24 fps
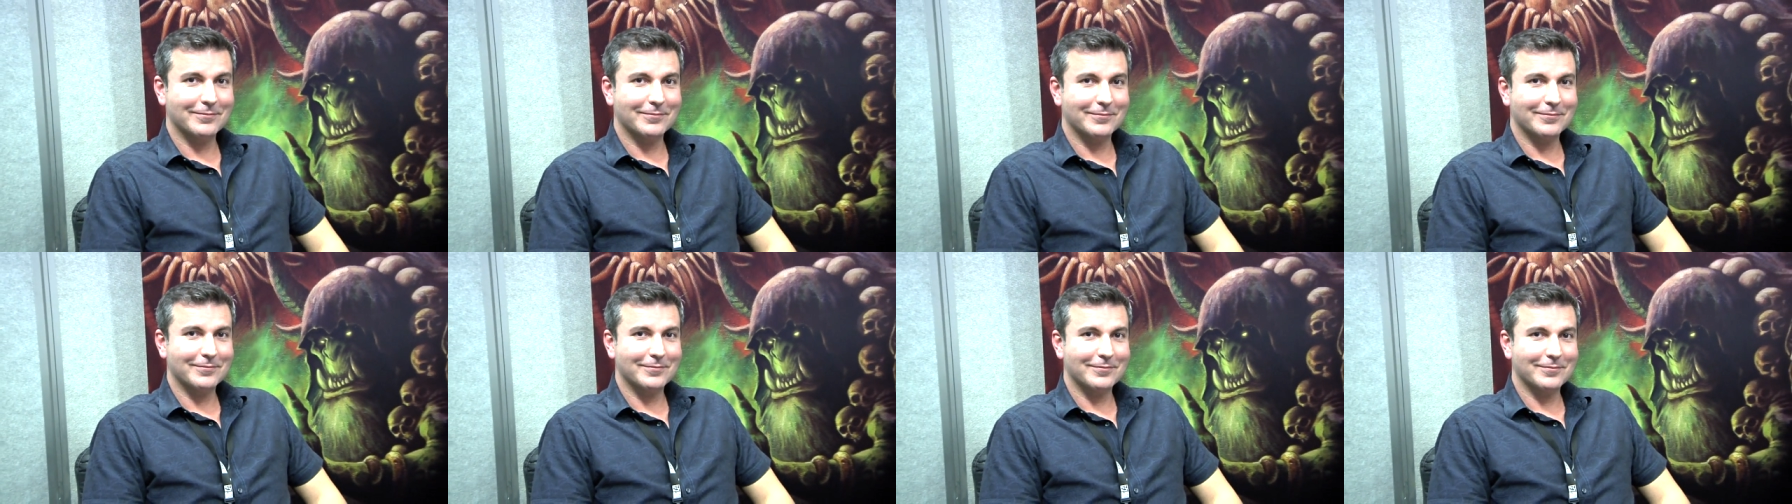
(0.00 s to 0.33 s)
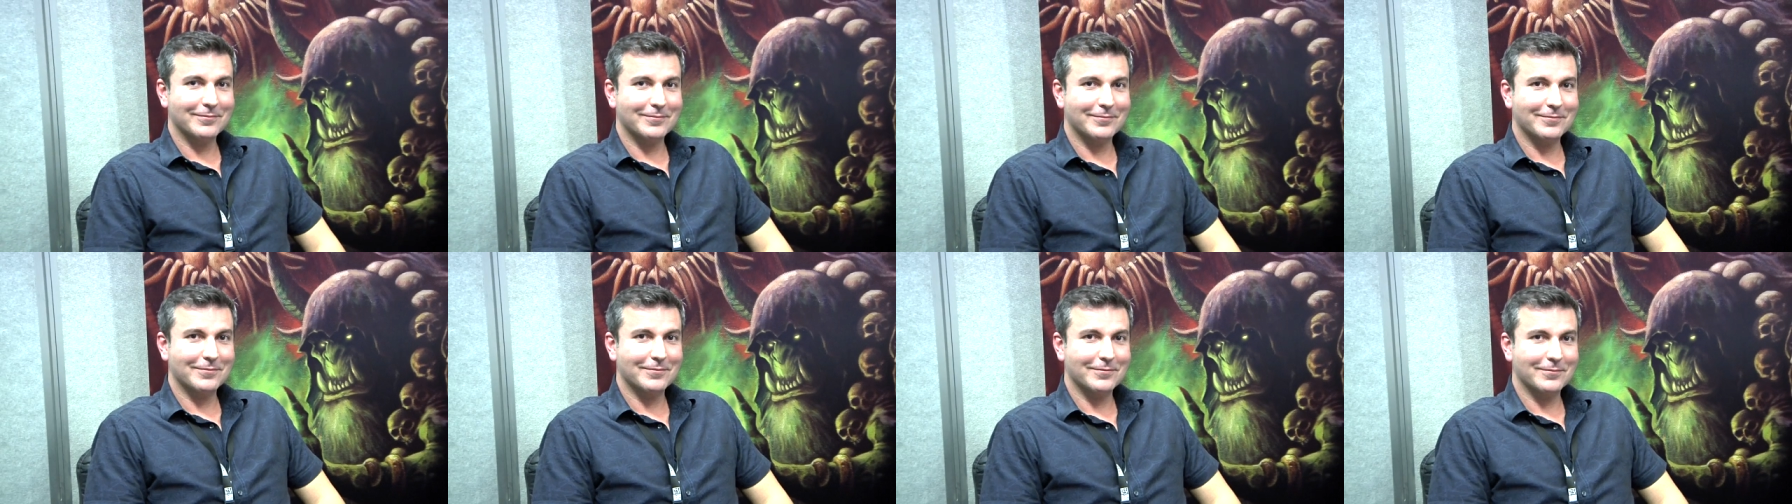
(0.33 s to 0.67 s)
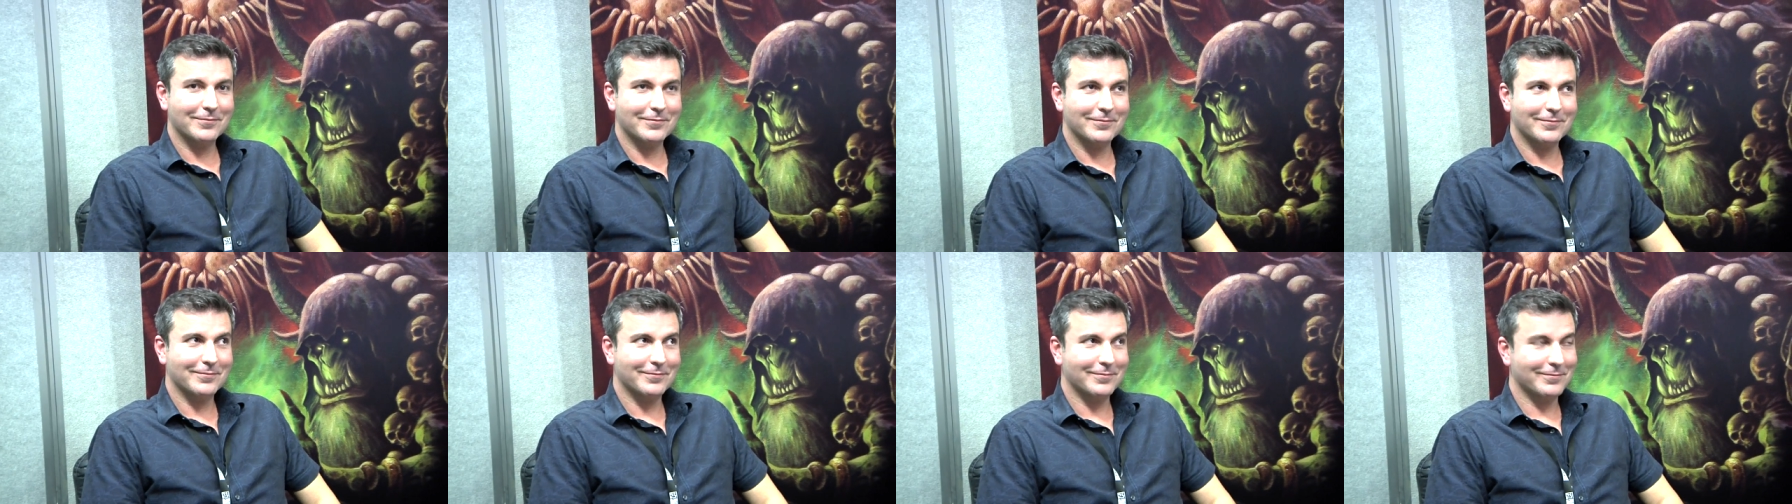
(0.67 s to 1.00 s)
And of course,
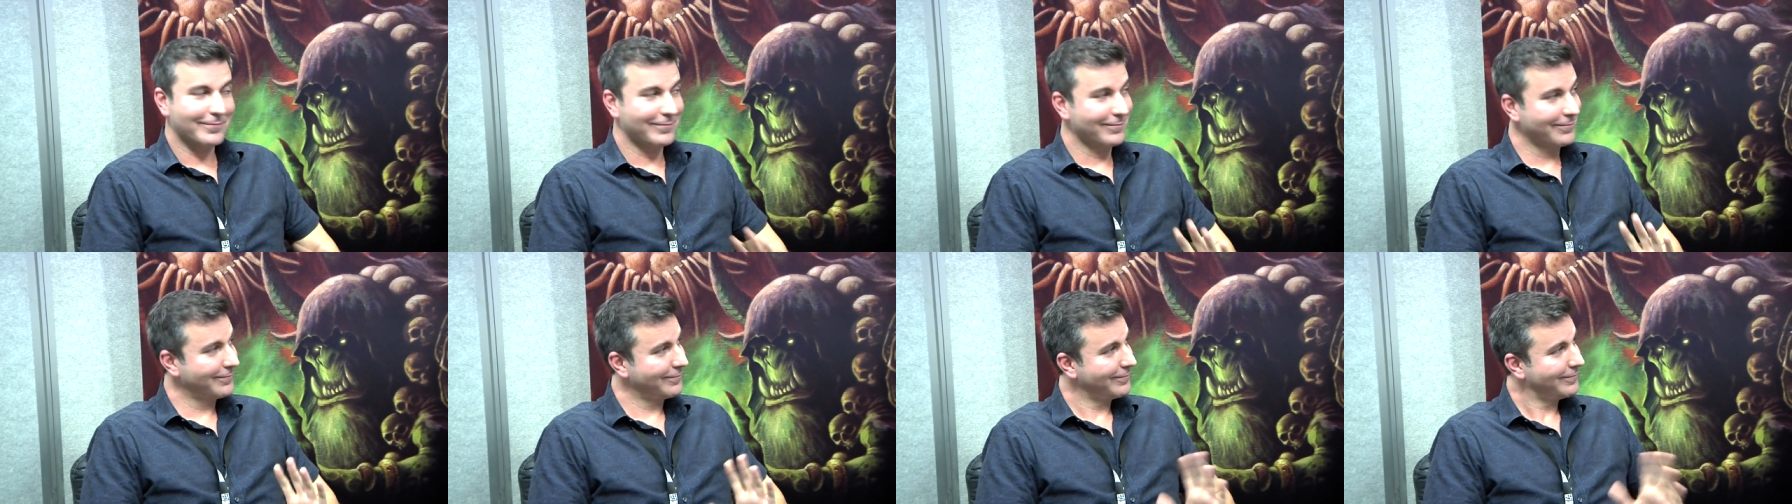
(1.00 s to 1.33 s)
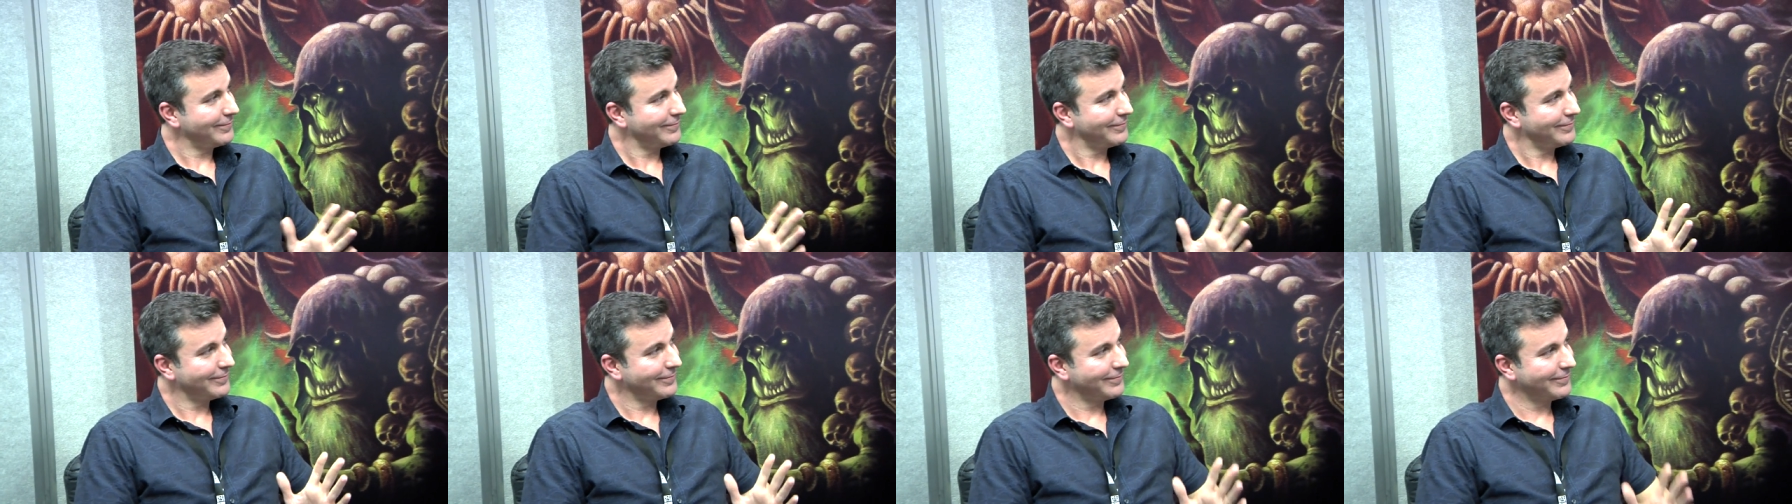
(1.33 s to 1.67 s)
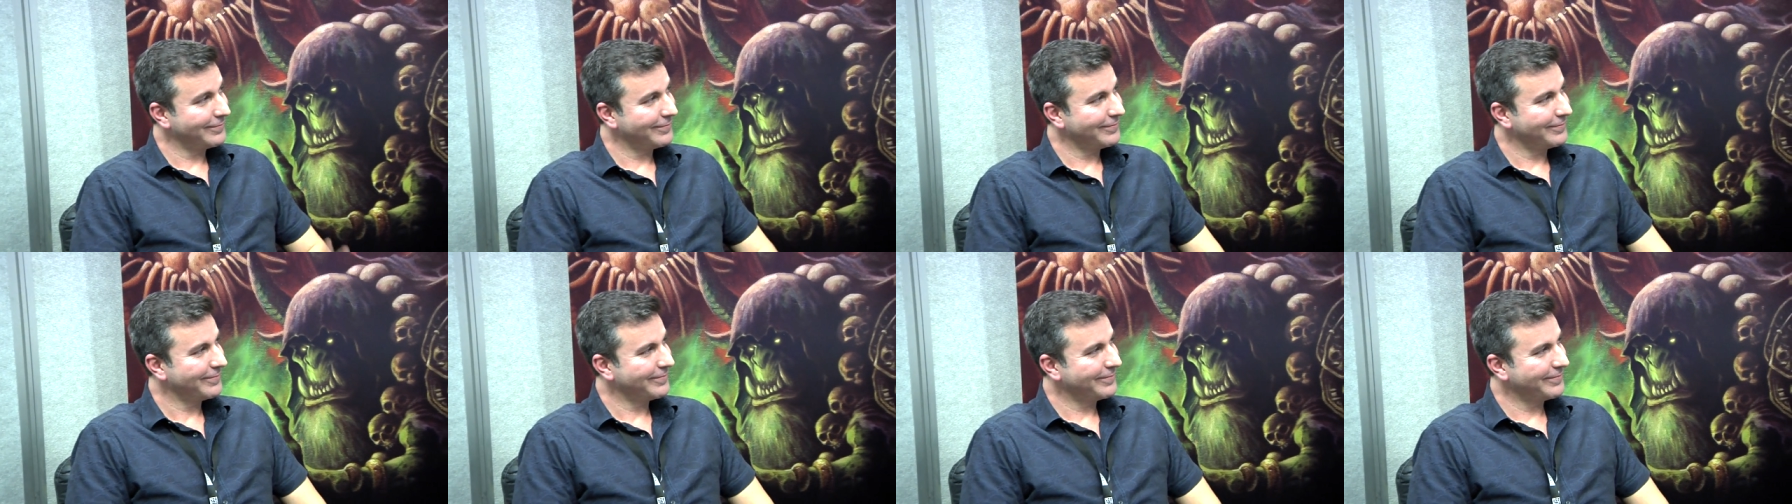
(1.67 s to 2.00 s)
first thing we want to talk
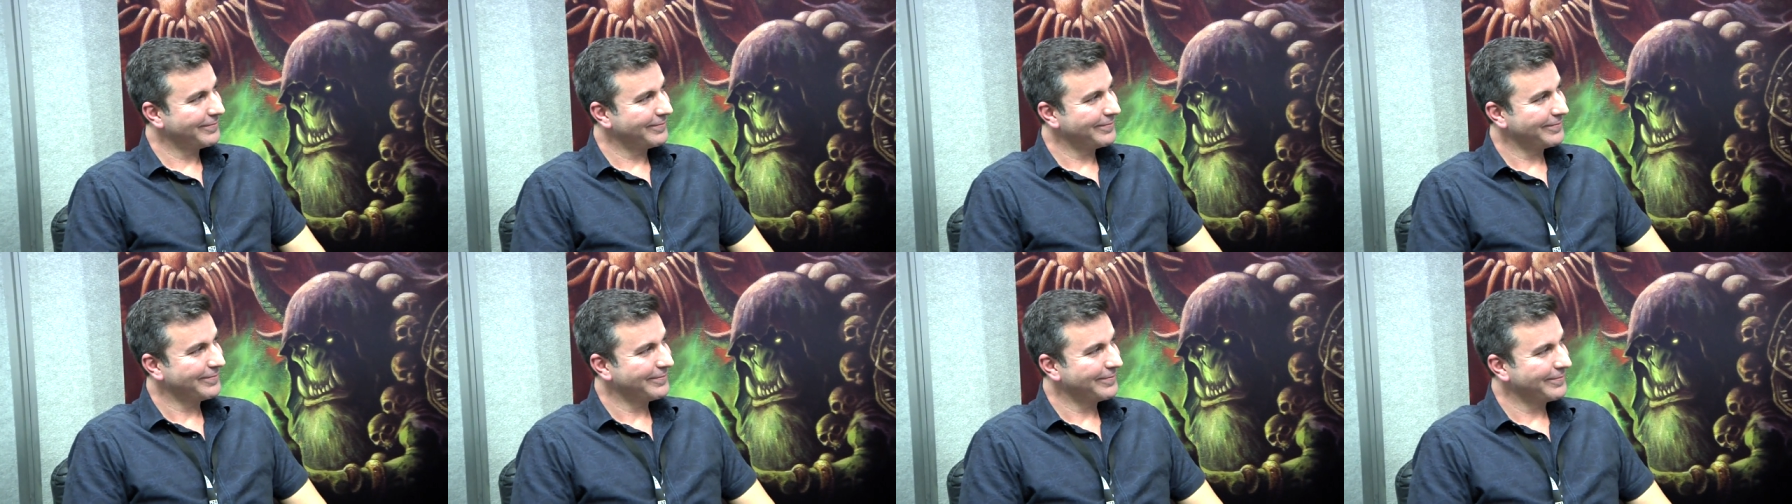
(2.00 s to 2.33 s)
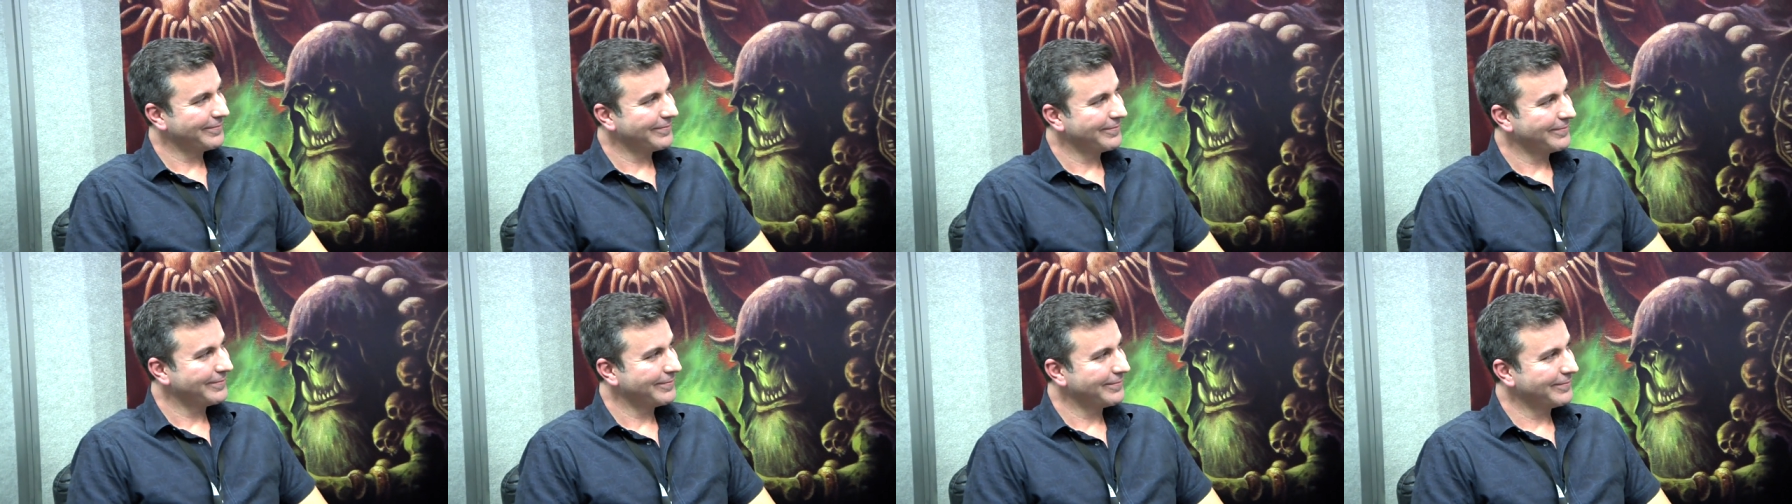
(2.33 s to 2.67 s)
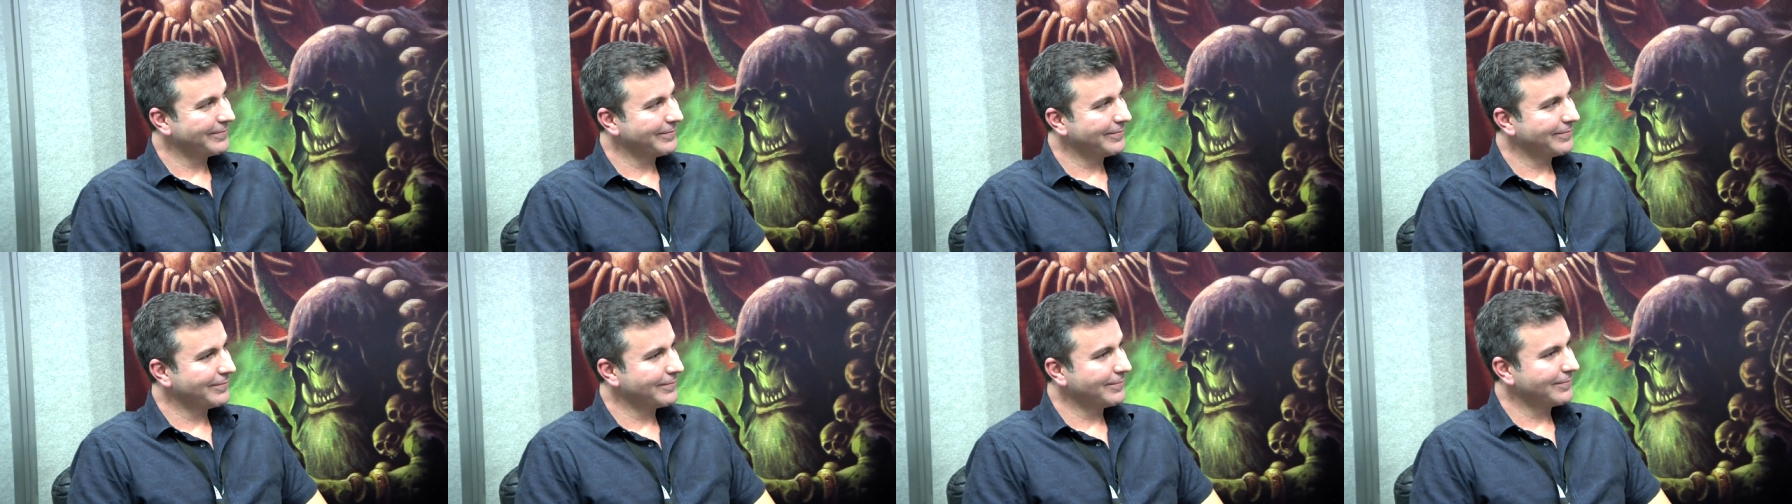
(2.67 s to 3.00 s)
about
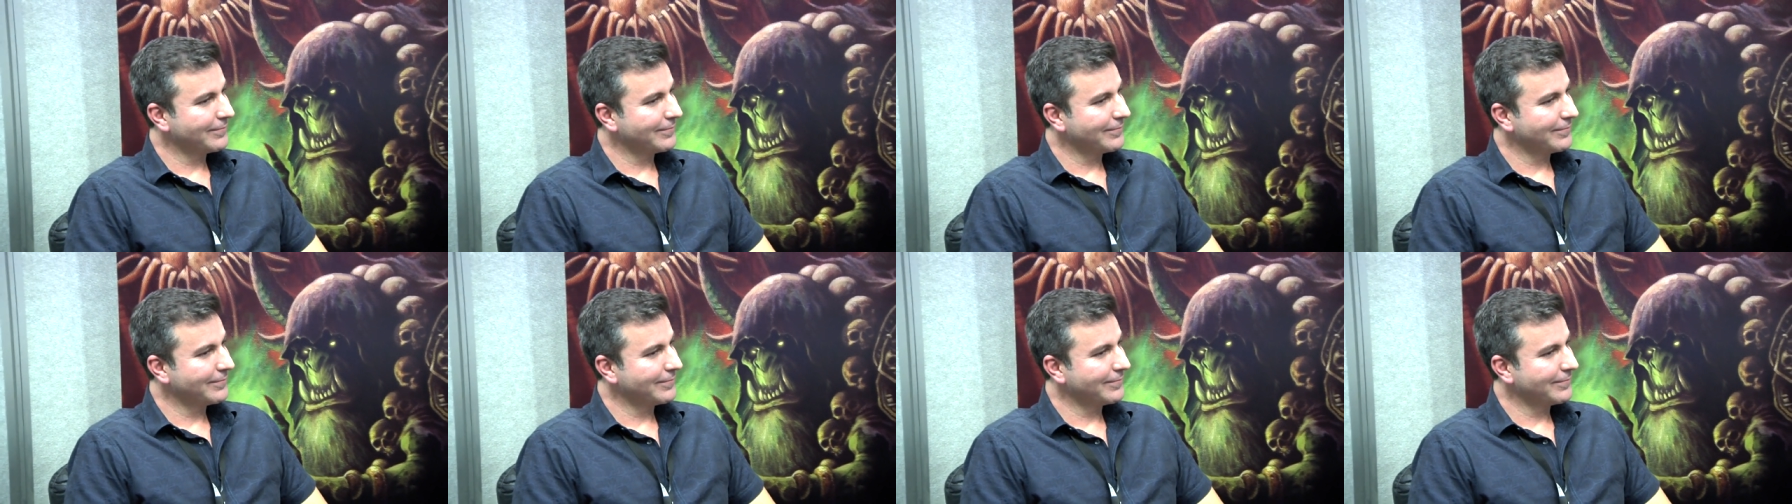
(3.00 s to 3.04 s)
Warlords.